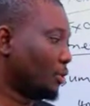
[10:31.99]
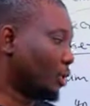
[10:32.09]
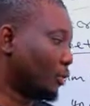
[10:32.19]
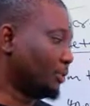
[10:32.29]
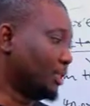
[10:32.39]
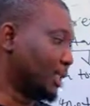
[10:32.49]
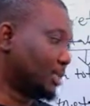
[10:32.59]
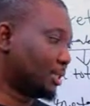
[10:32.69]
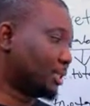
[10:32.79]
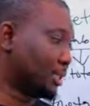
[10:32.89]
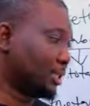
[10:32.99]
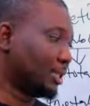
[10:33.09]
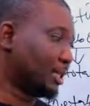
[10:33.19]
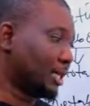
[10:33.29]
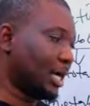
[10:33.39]
of this
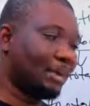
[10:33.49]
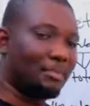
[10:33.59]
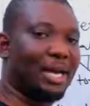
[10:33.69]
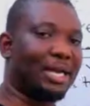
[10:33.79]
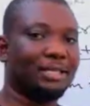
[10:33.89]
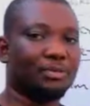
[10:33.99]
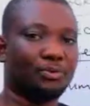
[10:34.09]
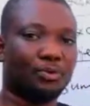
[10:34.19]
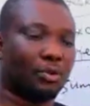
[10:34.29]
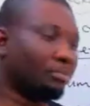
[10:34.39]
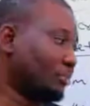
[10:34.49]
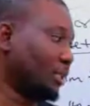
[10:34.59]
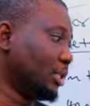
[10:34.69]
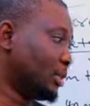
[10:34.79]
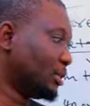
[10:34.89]
amine from
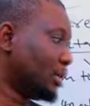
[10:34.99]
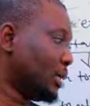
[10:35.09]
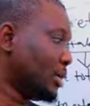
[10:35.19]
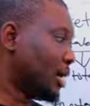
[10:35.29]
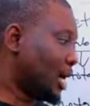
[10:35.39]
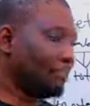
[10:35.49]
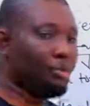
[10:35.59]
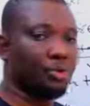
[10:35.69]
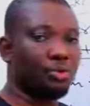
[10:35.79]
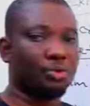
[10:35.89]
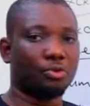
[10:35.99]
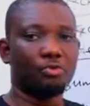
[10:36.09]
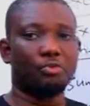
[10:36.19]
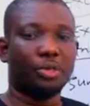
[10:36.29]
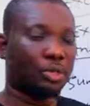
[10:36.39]
this amino group